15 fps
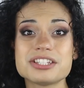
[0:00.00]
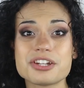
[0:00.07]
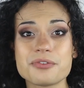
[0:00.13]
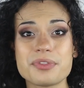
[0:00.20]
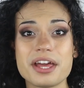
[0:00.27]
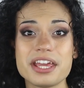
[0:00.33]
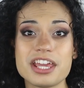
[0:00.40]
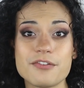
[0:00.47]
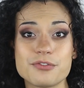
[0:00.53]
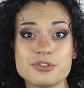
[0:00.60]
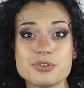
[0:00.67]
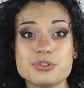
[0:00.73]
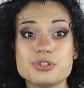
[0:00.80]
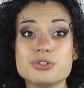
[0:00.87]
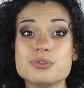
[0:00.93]
note that if you
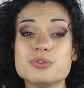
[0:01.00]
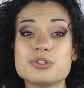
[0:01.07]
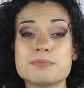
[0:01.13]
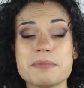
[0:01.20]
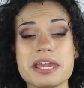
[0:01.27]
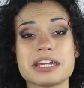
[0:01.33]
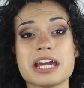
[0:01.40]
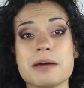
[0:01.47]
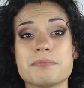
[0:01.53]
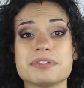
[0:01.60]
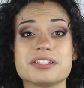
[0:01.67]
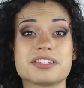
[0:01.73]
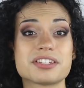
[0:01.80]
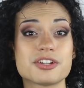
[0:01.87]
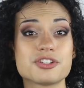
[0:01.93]
use makeup
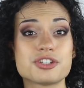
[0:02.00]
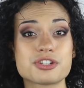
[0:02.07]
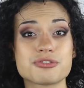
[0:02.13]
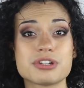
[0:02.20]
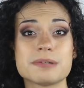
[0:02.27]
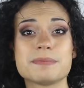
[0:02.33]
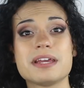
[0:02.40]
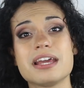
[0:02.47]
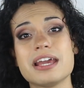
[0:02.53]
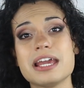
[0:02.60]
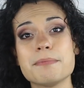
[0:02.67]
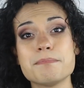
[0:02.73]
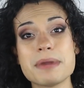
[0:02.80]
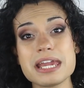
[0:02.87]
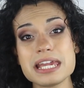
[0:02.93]
and sunscreen,
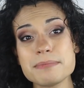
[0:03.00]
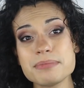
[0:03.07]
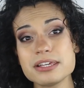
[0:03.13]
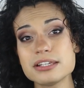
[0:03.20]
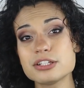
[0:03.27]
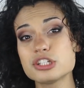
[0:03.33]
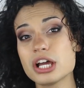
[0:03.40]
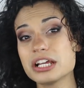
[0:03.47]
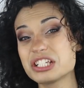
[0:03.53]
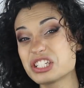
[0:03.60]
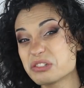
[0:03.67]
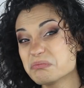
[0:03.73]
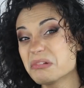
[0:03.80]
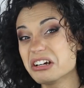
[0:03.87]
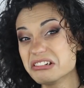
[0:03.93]
it may be a
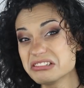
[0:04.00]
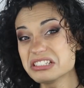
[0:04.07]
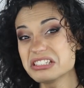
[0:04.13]
smart